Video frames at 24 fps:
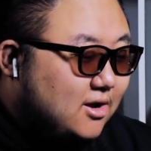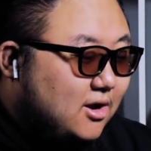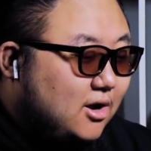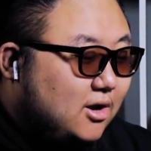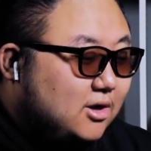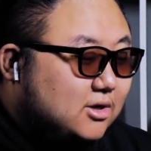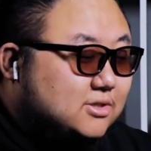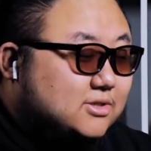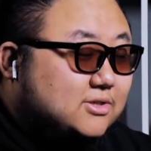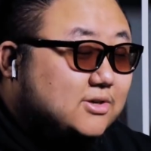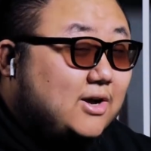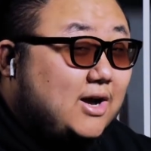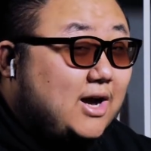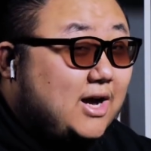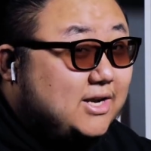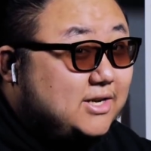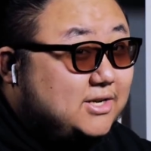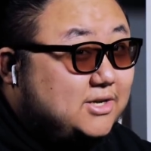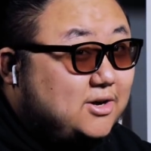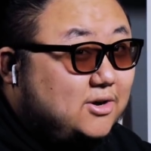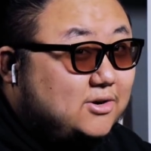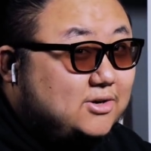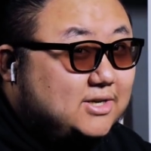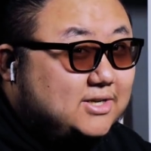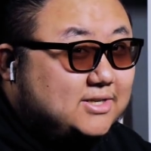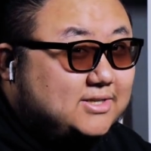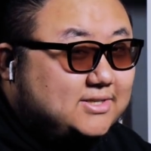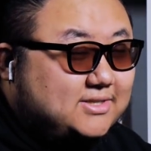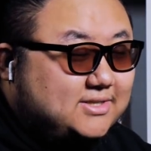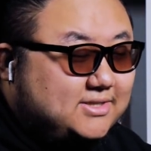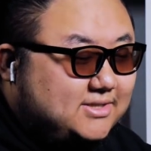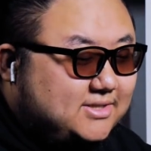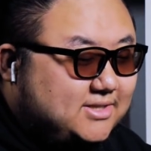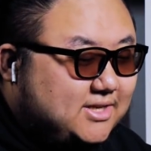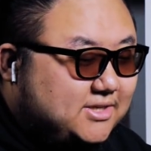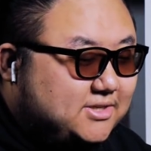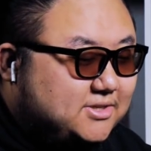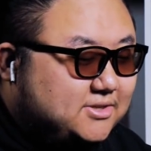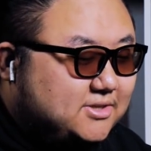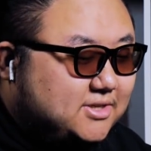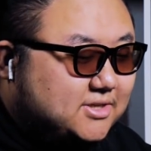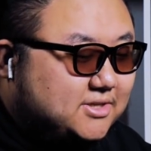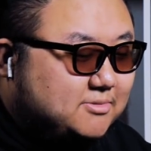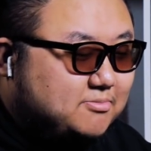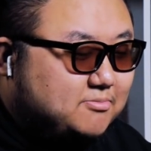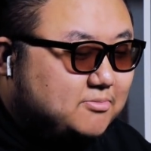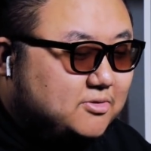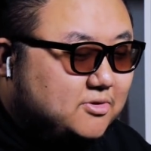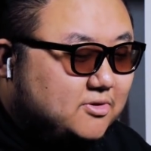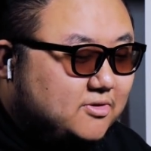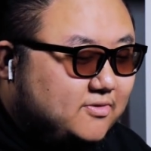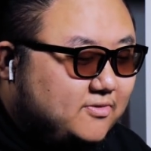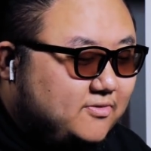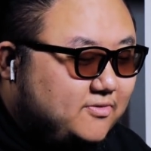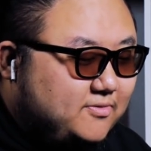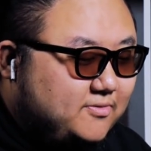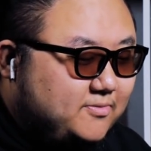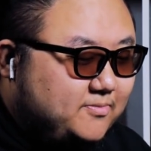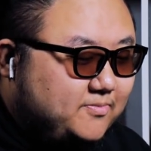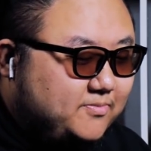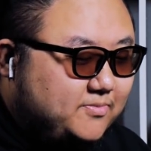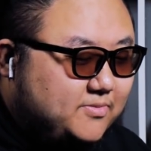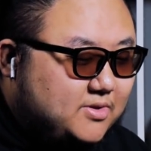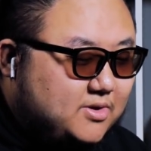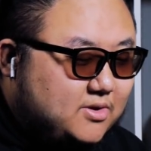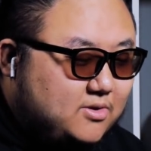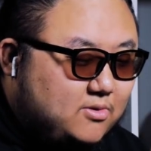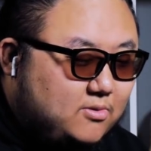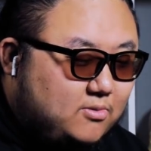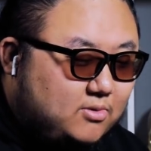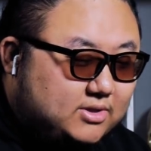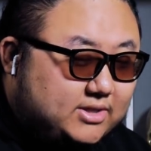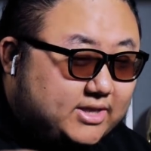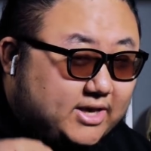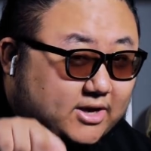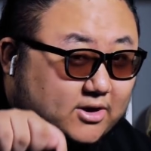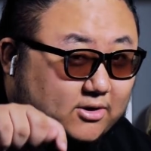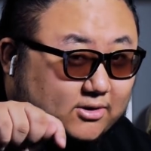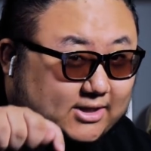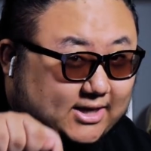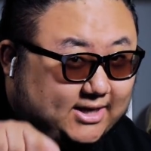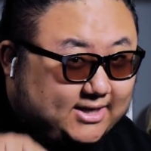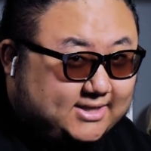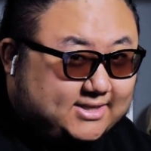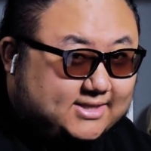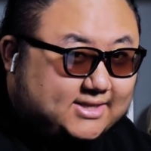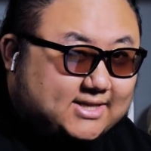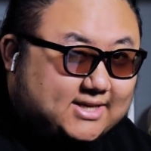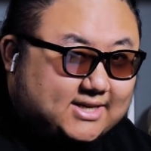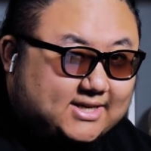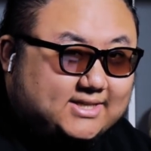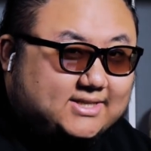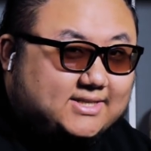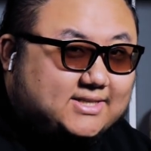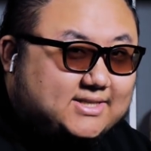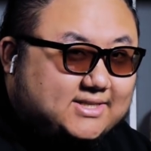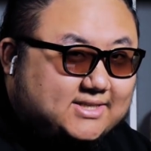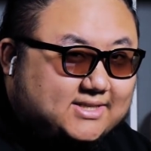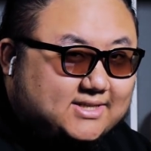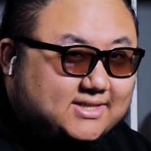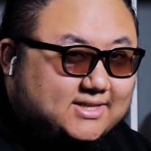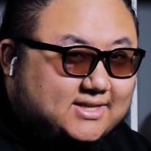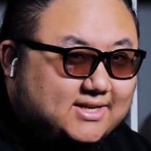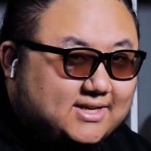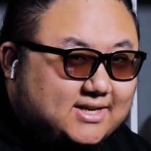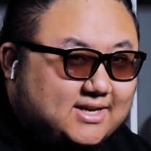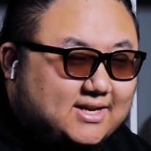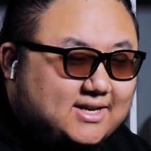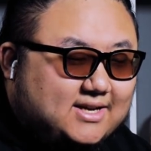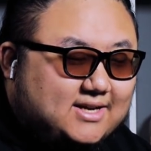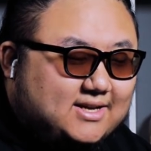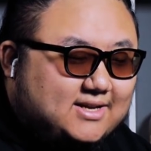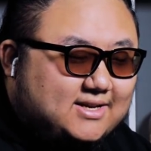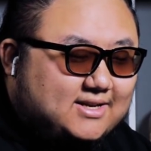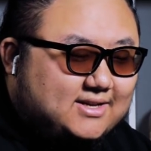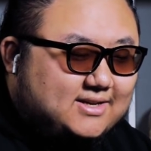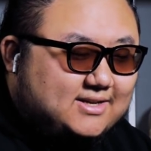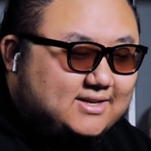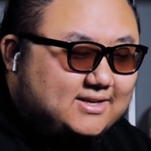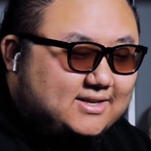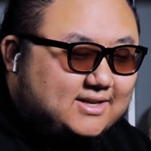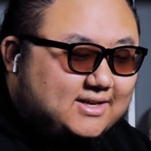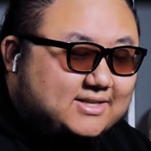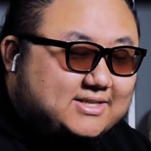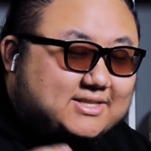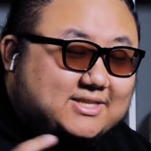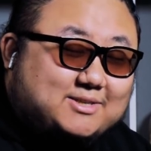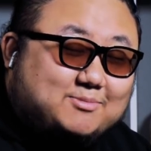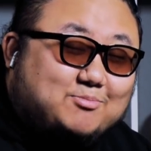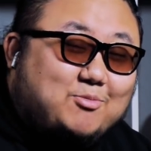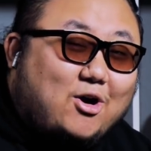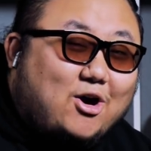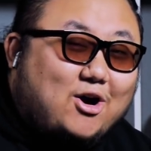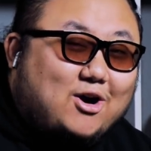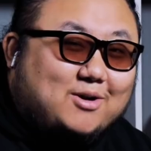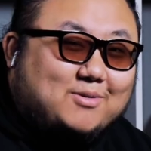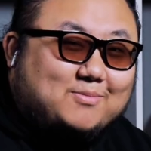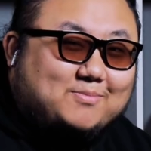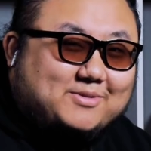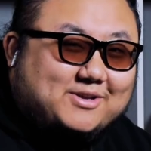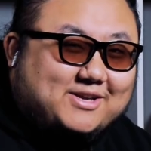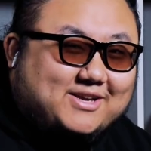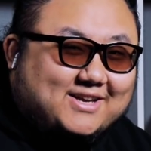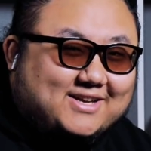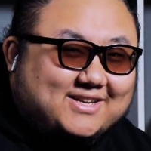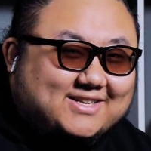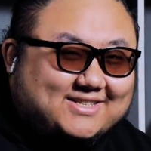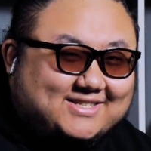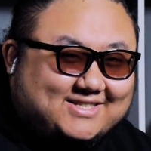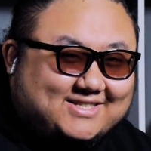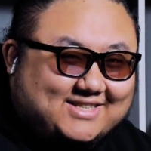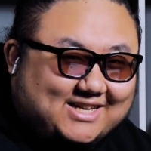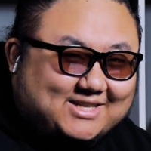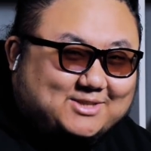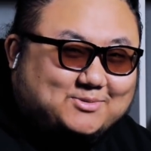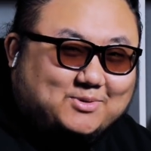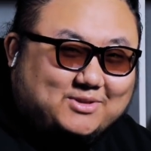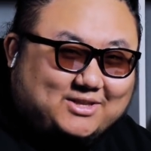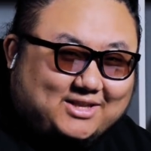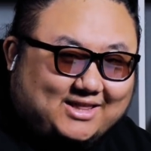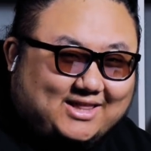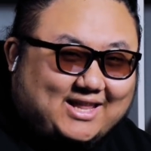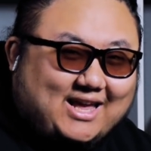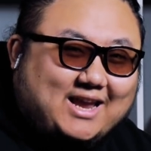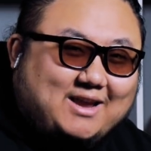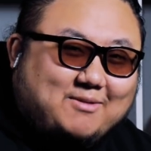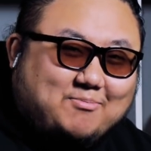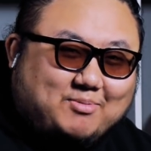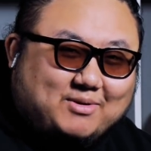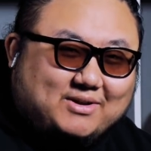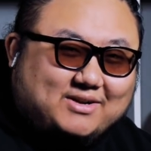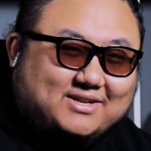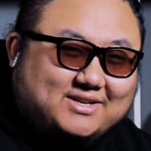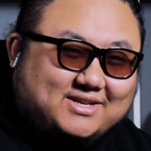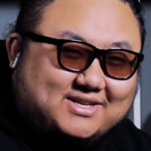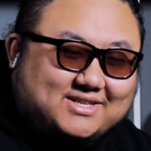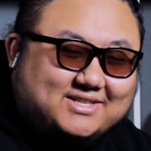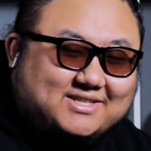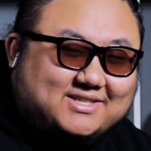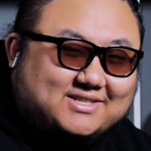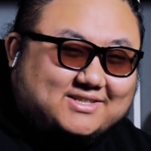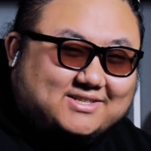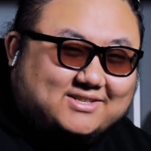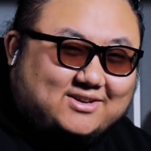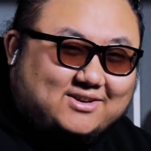Also, I noticed they do this move where they go like this. It's smart because that's where the like button is